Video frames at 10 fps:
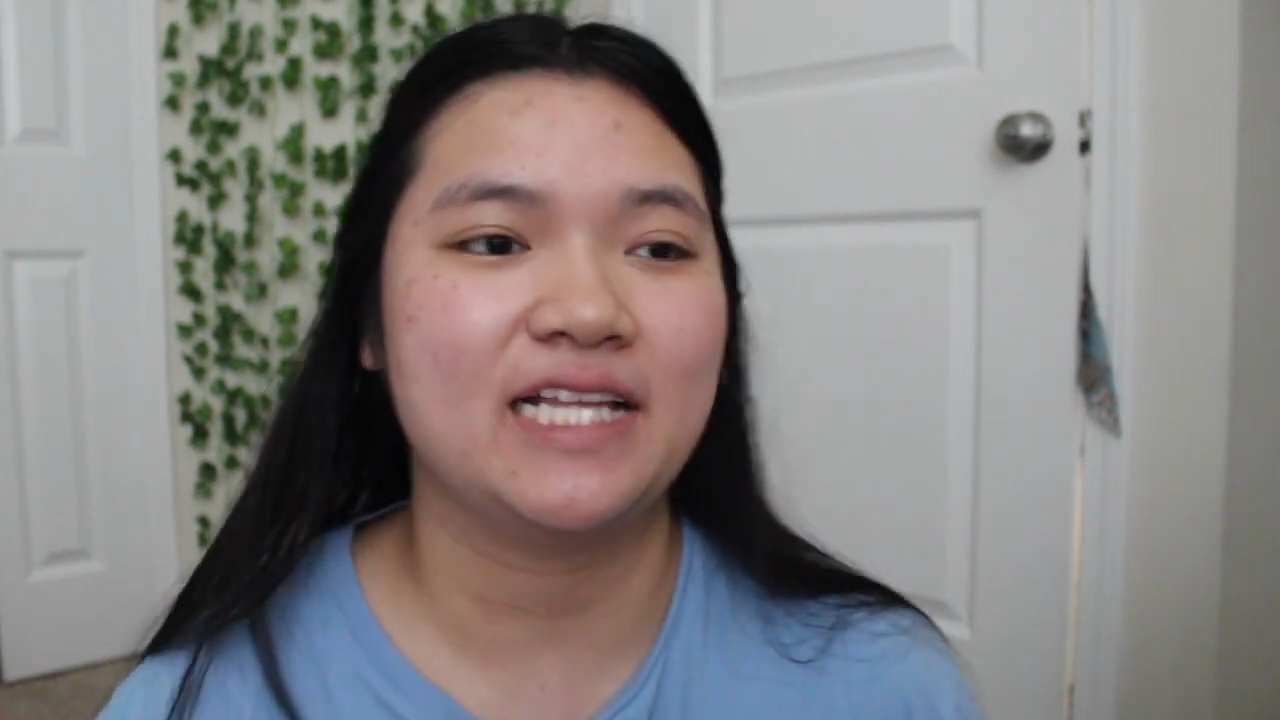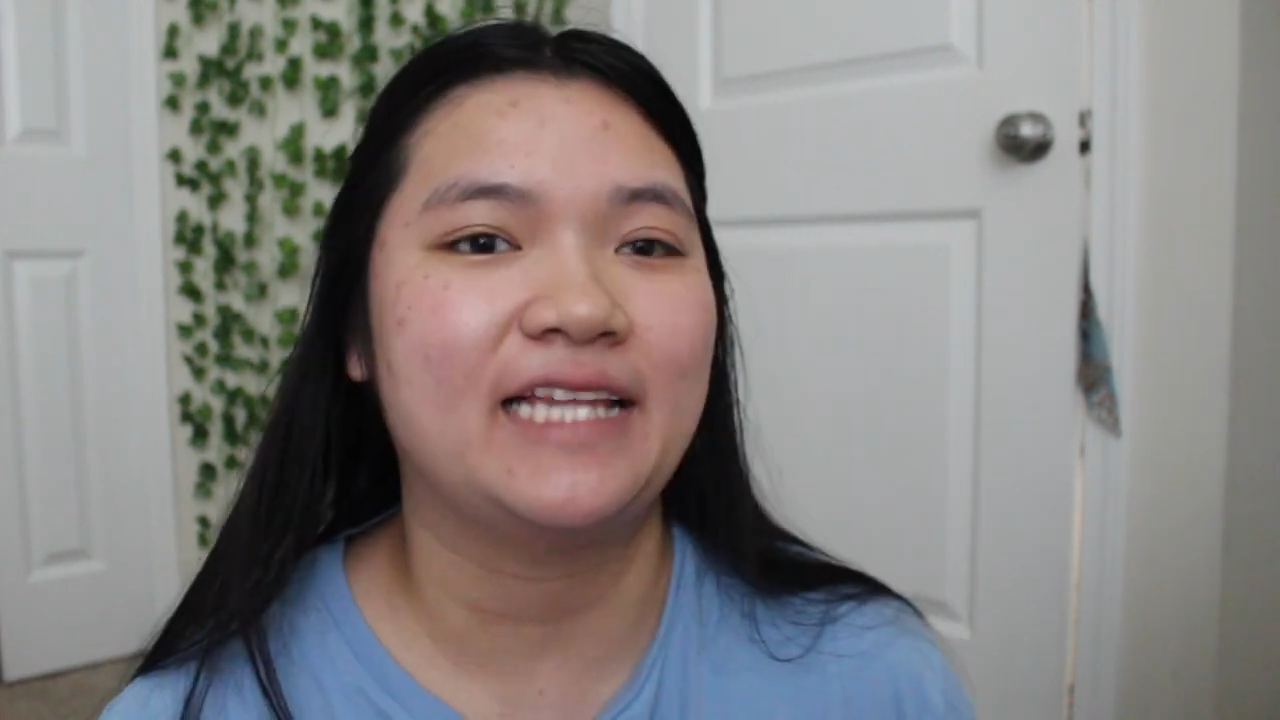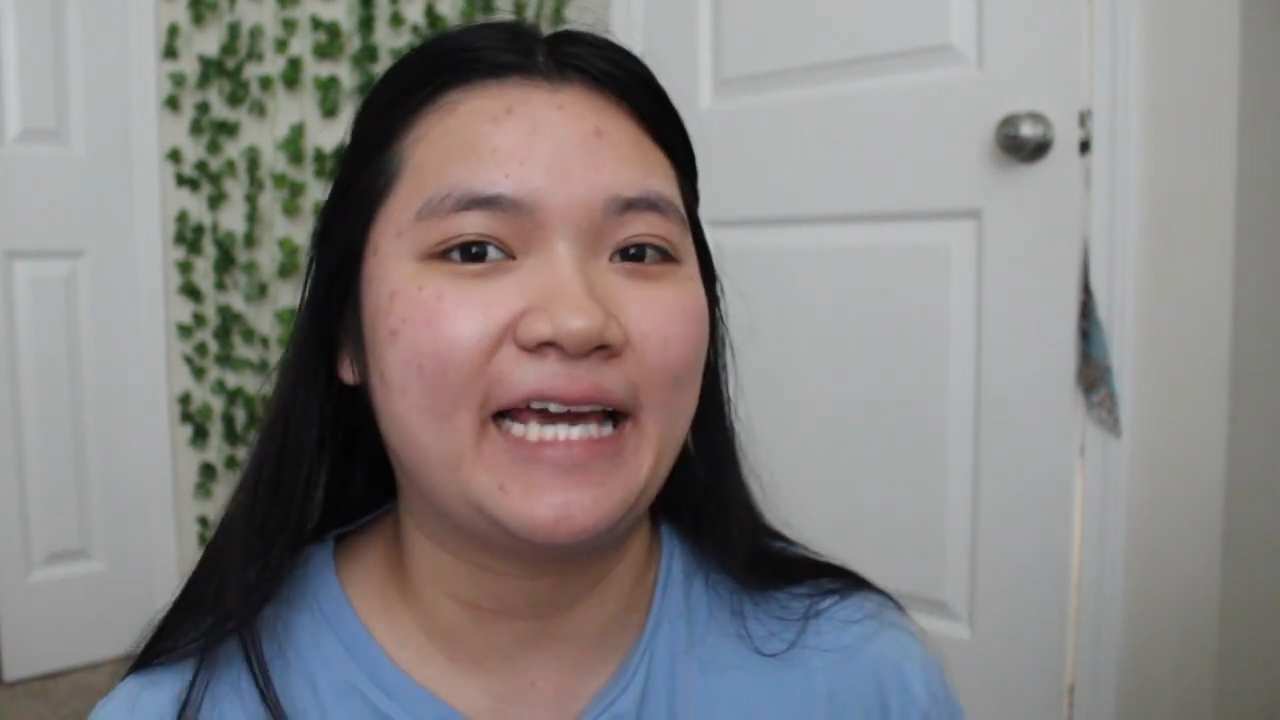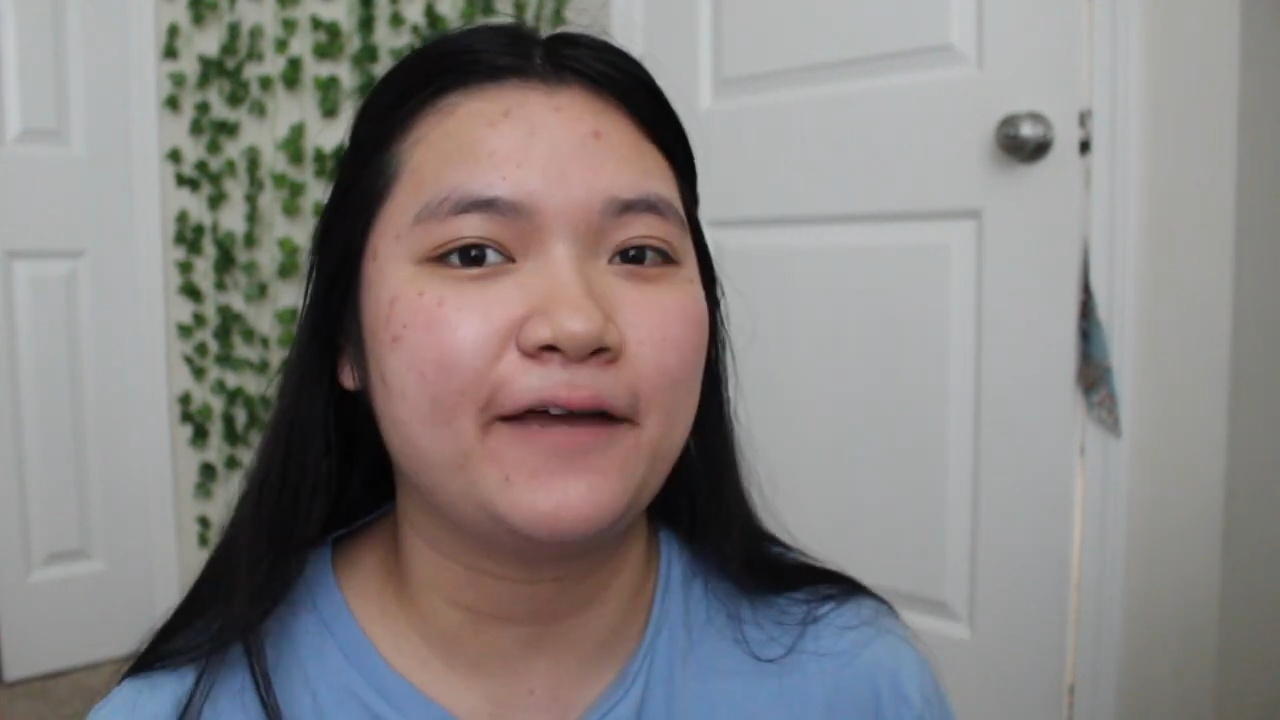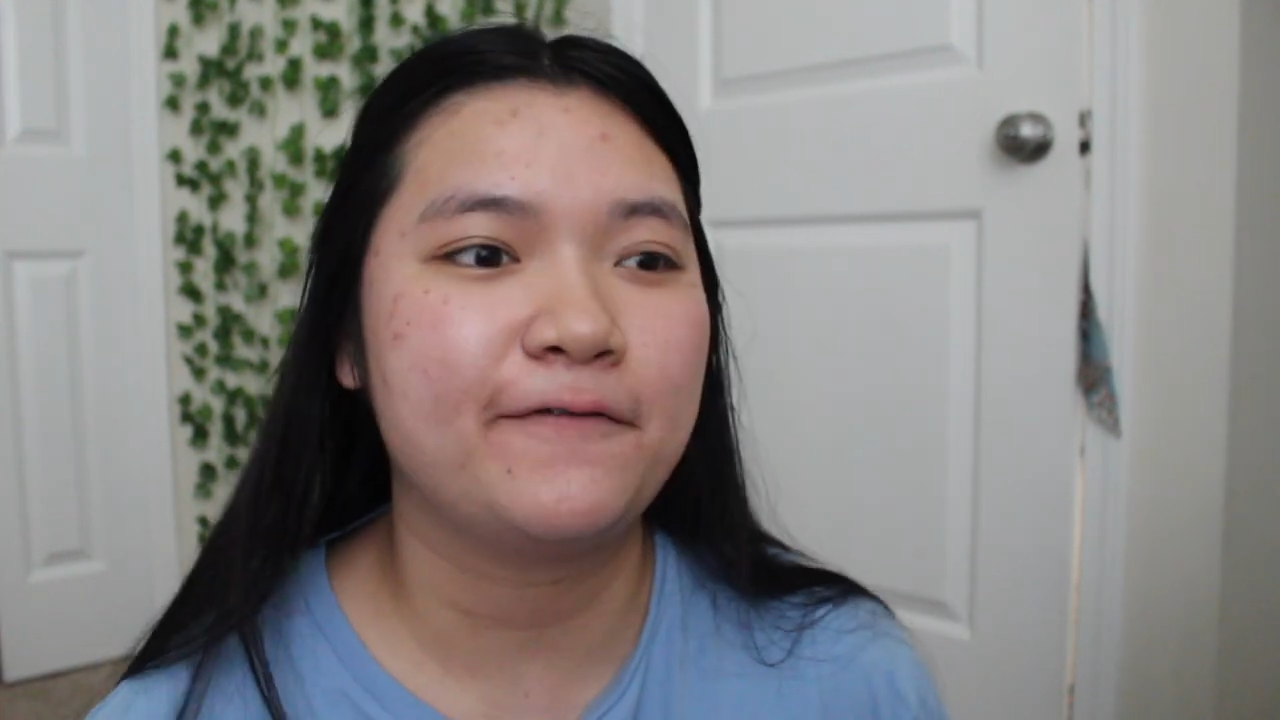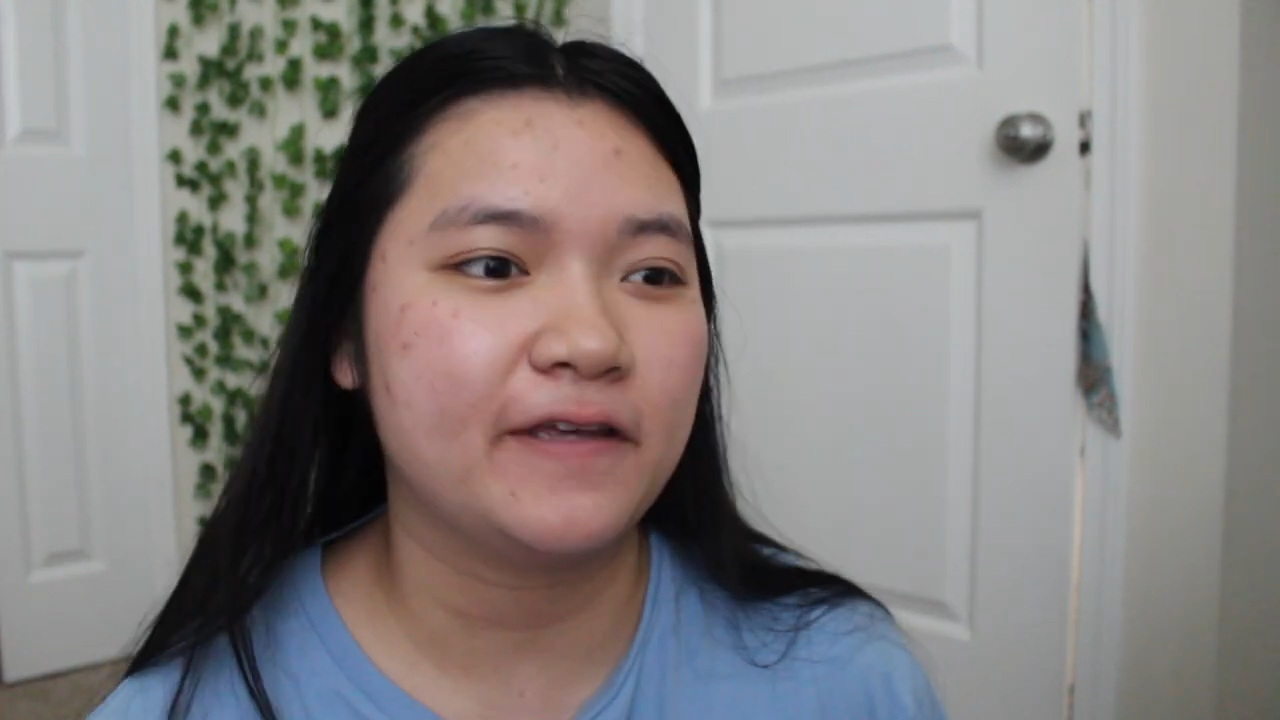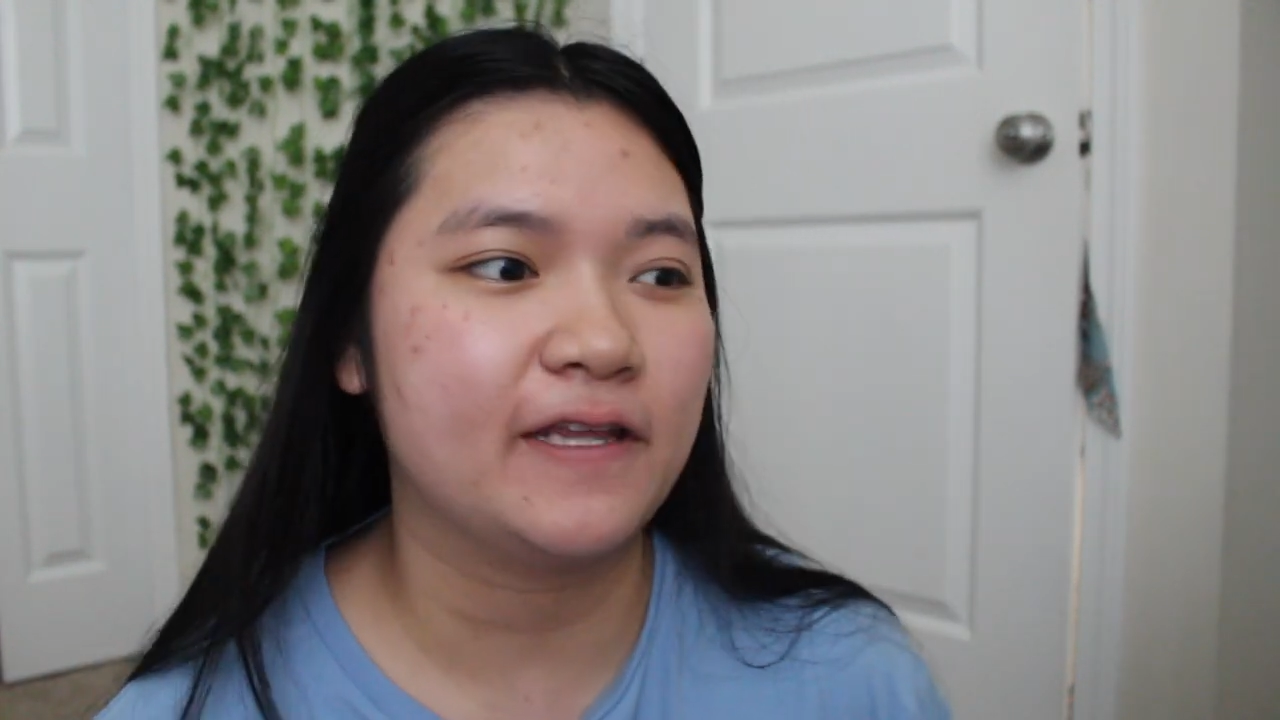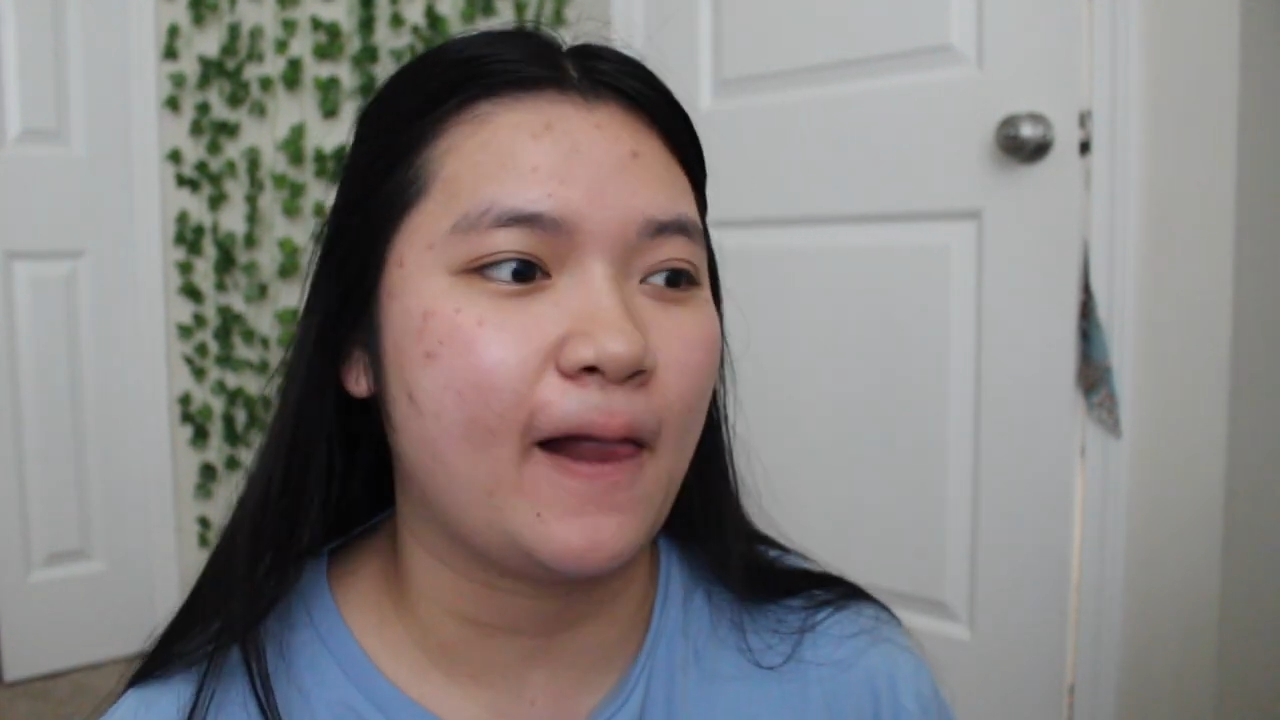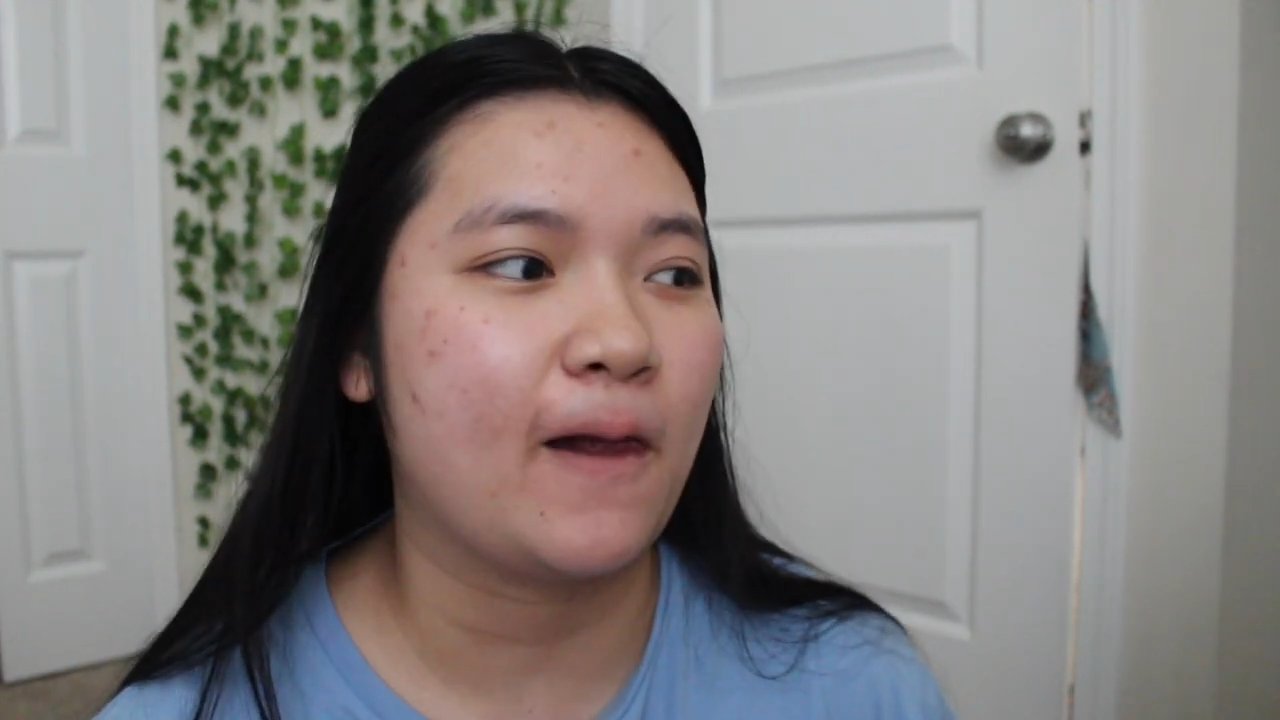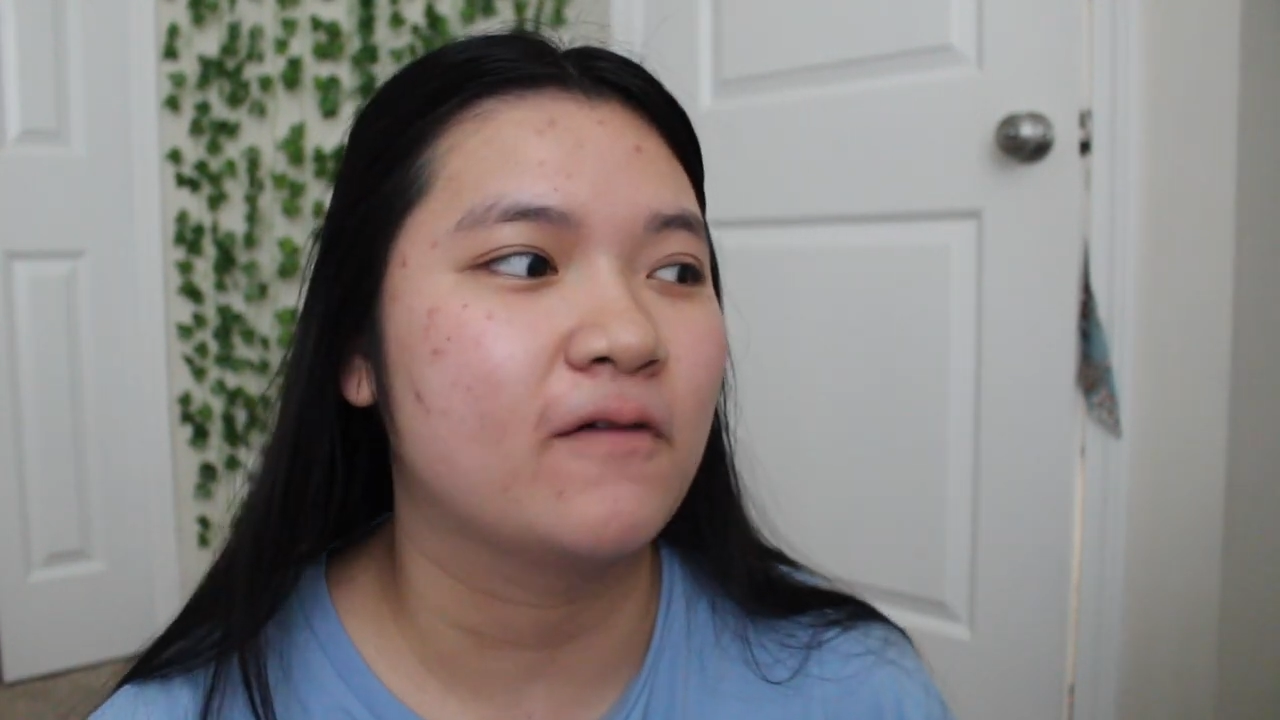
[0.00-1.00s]
I like
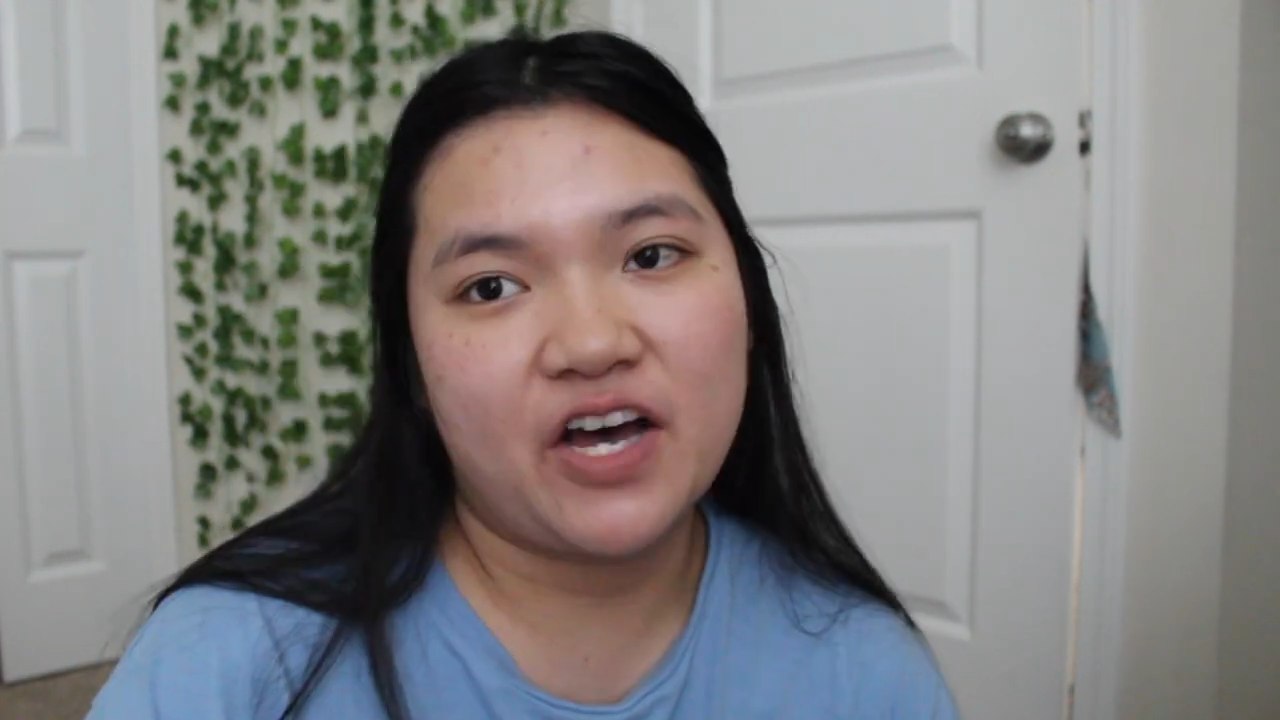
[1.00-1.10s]
feeling